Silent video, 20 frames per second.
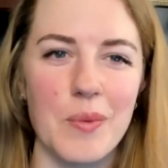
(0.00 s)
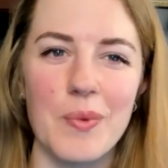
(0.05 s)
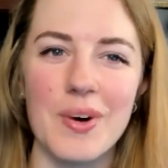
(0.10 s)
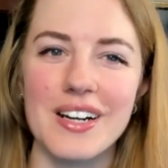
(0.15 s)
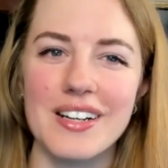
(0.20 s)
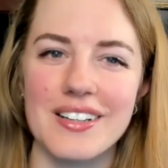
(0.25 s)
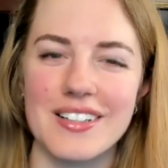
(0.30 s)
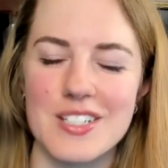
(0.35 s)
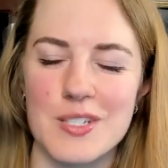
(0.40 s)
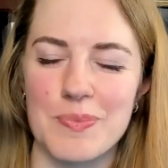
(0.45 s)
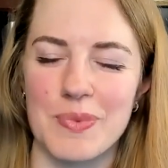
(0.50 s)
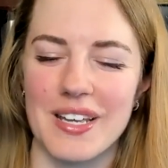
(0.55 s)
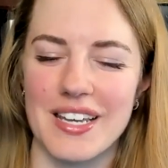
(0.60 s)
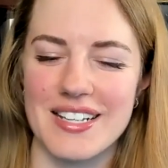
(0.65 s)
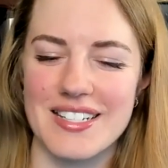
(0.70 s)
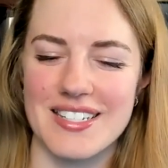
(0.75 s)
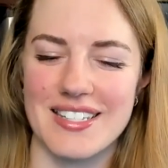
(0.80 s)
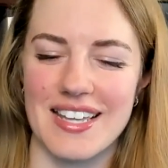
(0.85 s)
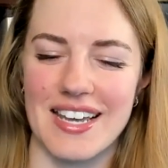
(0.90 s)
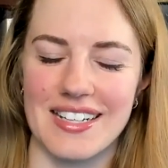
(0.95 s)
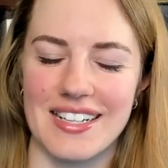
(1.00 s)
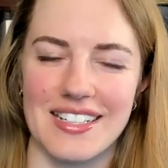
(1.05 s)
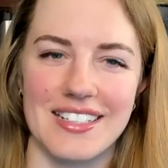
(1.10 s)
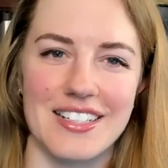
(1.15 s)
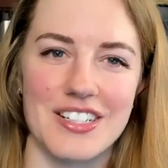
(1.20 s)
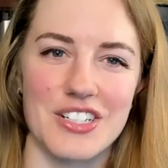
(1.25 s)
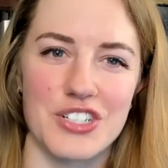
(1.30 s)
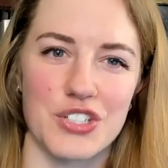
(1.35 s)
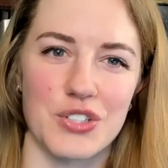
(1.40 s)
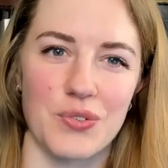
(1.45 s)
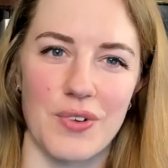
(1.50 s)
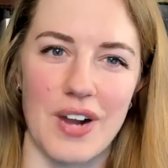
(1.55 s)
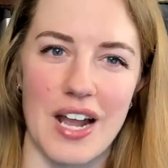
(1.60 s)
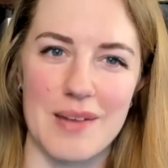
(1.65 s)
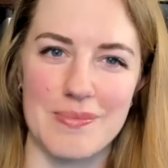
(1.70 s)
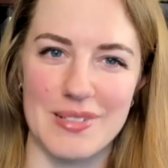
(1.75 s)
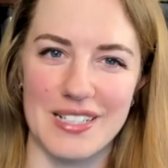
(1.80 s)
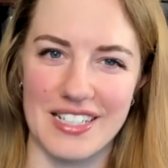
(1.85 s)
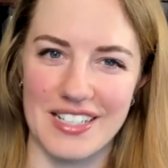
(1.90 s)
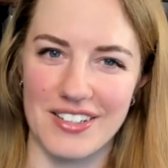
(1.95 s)
what explains that initial
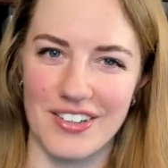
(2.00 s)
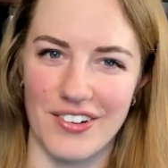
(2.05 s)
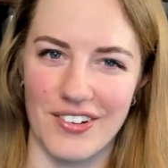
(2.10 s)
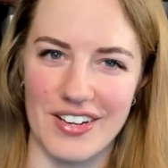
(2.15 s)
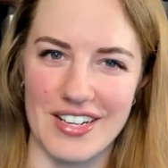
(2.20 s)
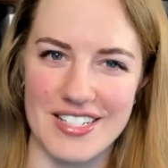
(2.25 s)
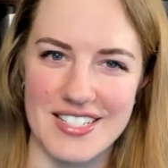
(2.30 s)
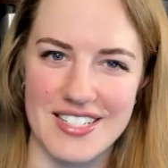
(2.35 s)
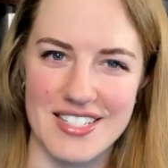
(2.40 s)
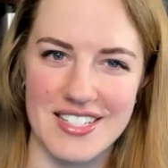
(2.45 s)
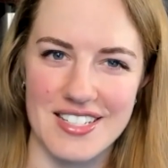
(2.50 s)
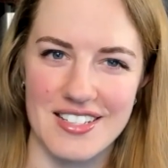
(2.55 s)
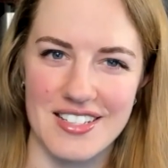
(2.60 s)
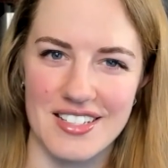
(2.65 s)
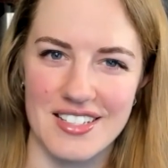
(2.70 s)
rapid increase?